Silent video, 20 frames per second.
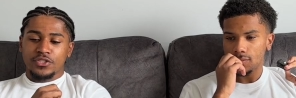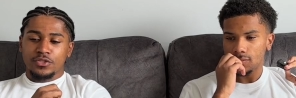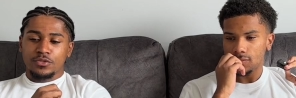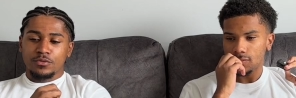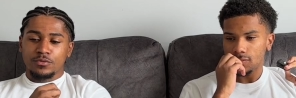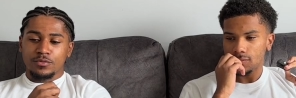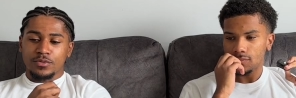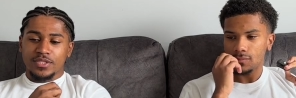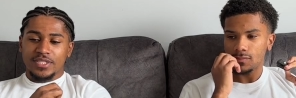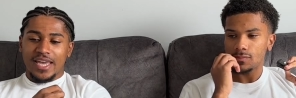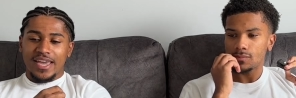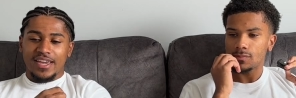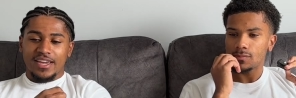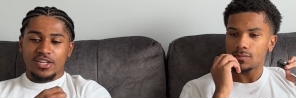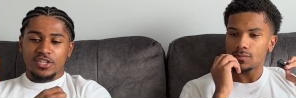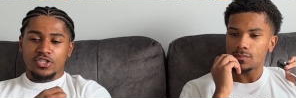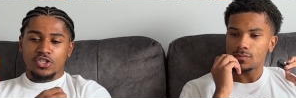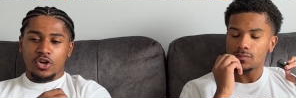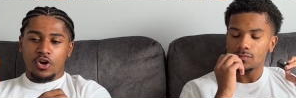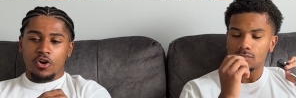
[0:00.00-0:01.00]
Speaker 1: to
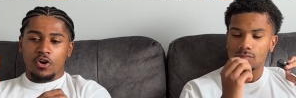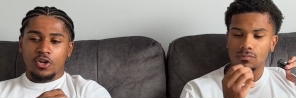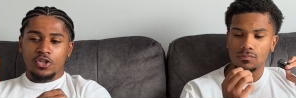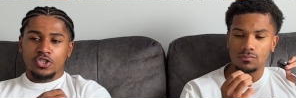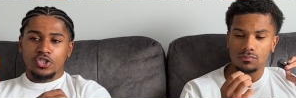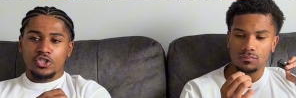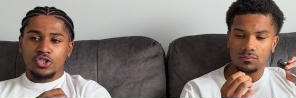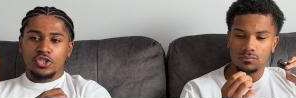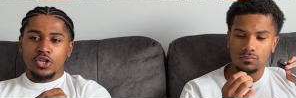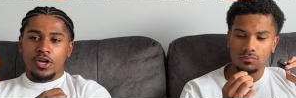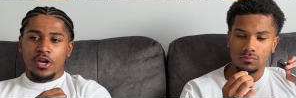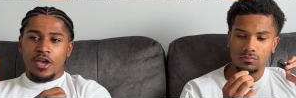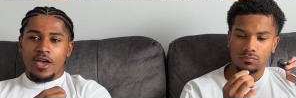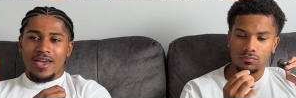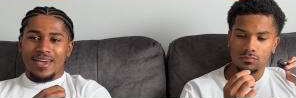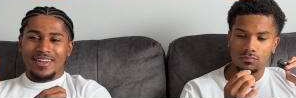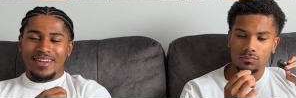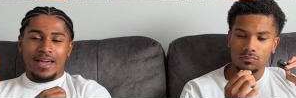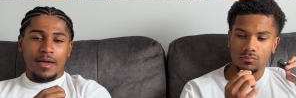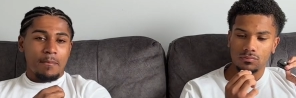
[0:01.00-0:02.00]
take charge
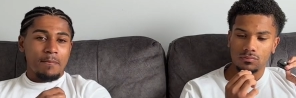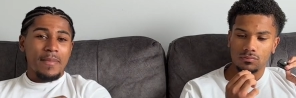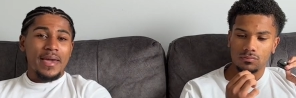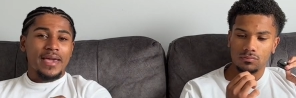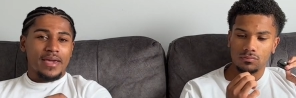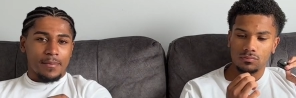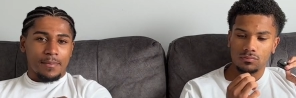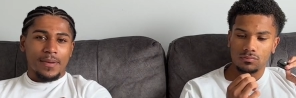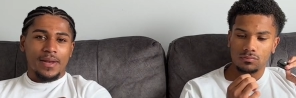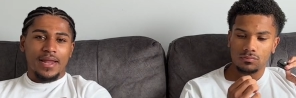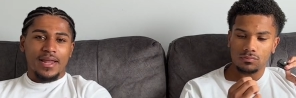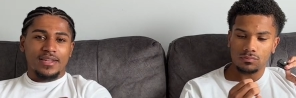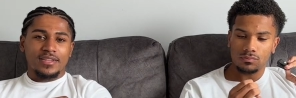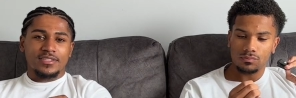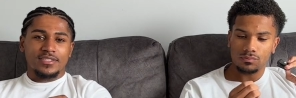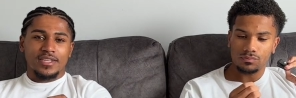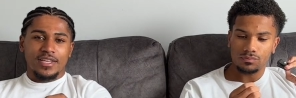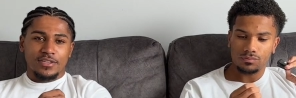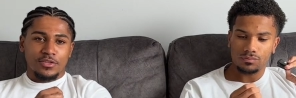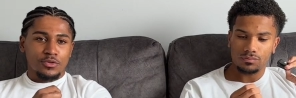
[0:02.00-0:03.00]
and like make
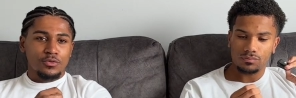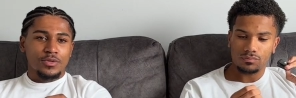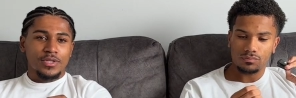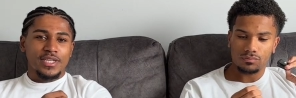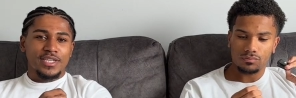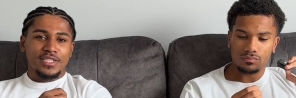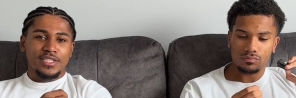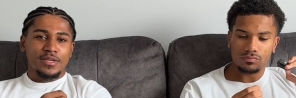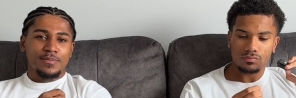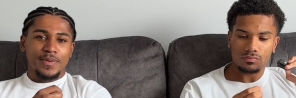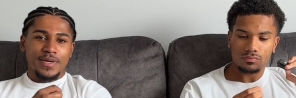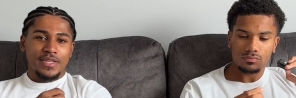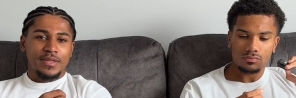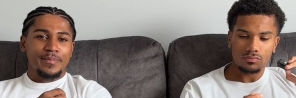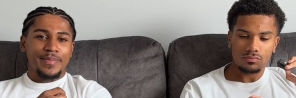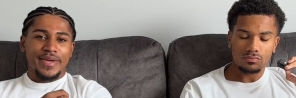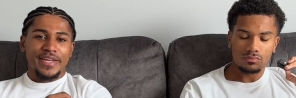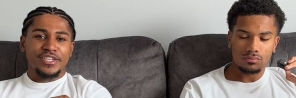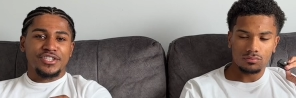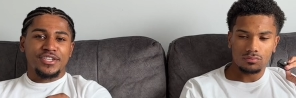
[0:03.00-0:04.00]
plans. Like you need to be
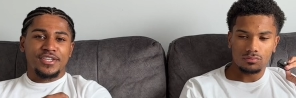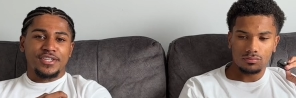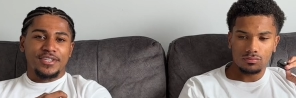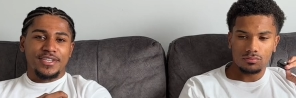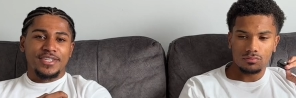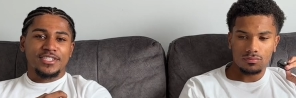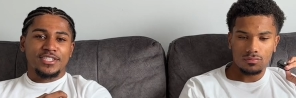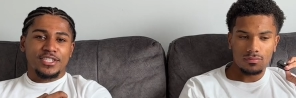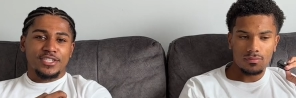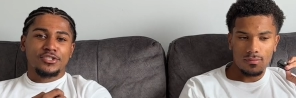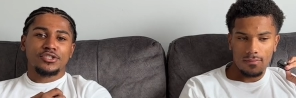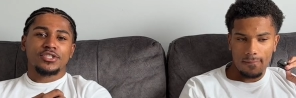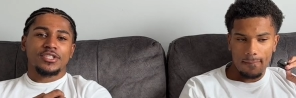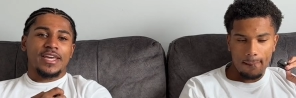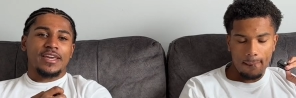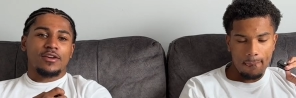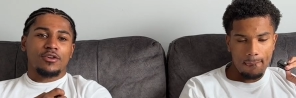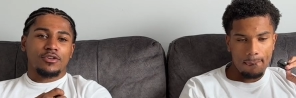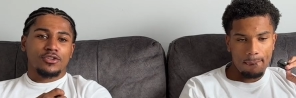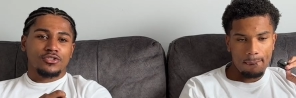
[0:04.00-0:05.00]
the big G. You need to just
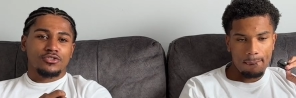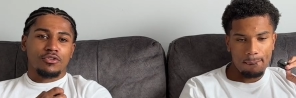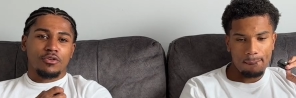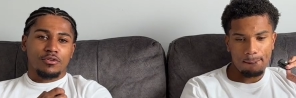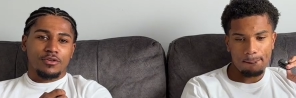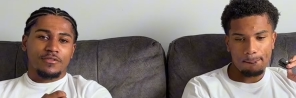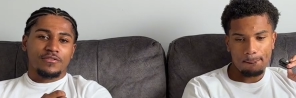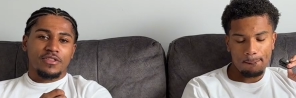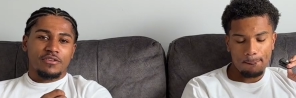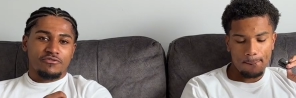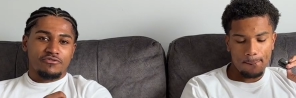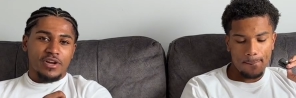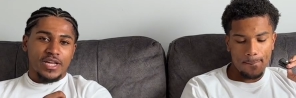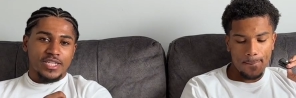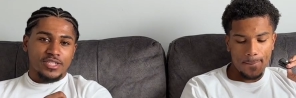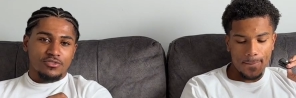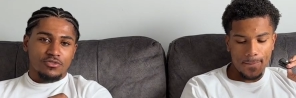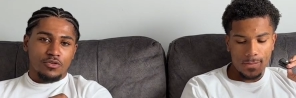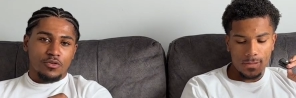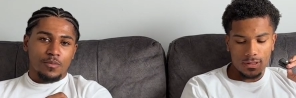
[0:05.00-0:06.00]
take control of the
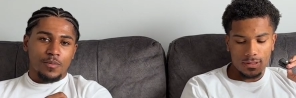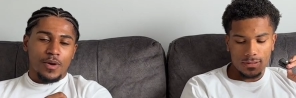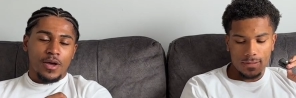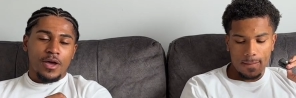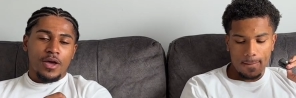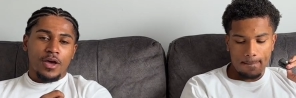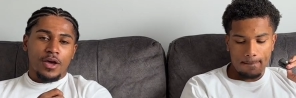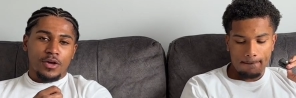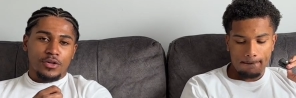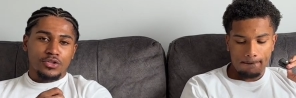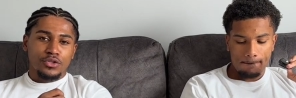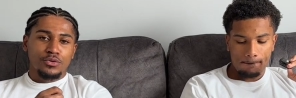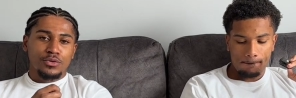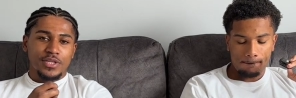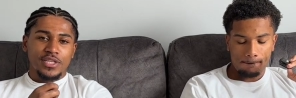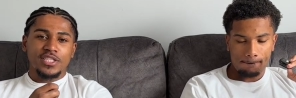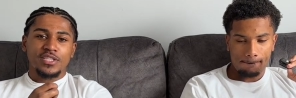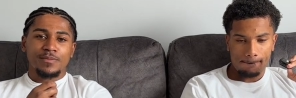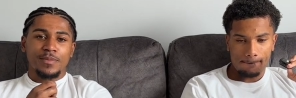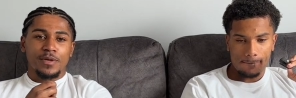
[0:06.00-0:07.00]
friends group, and you
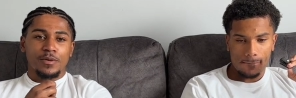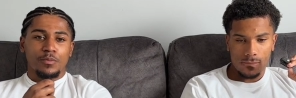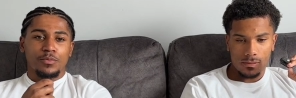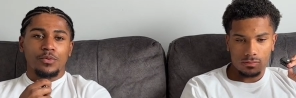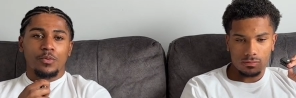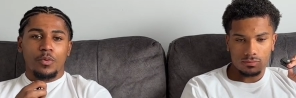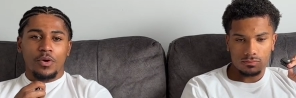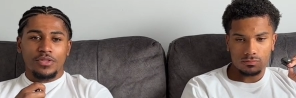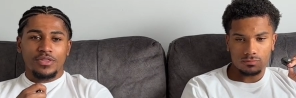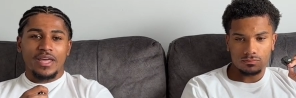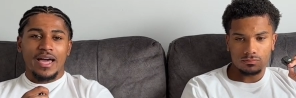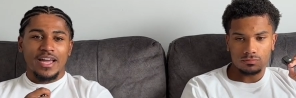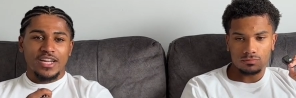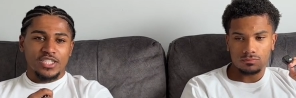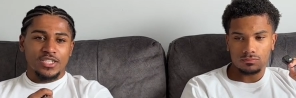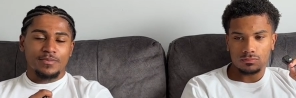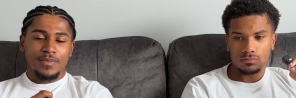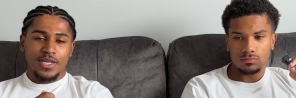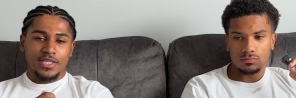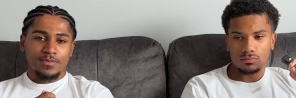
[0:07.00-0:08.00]
need to be the one that
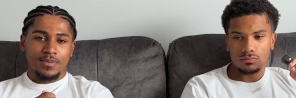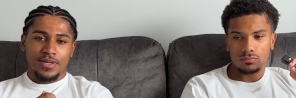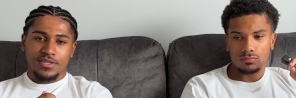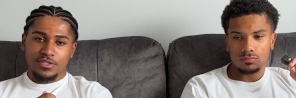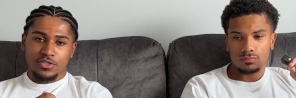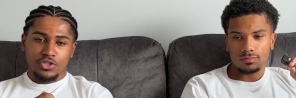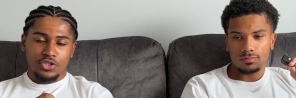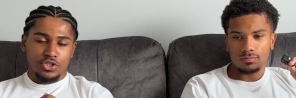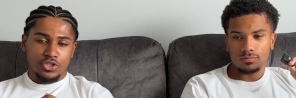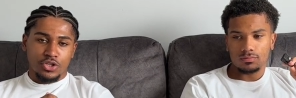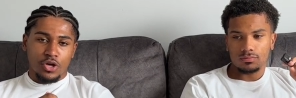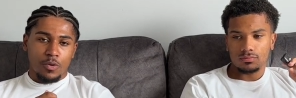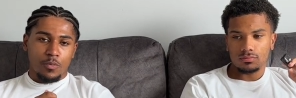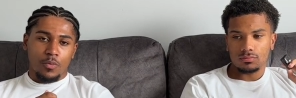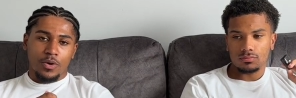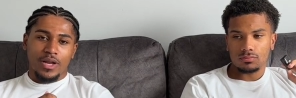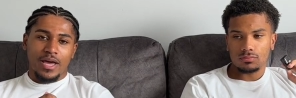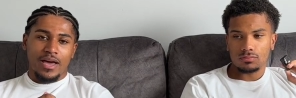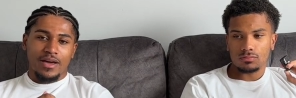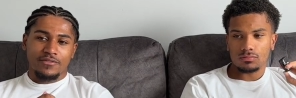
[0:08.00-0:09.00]
actually makes plans because you
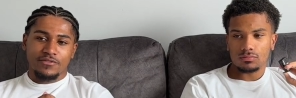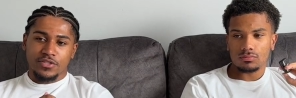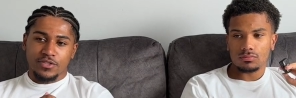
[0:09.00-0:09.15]
don't want to have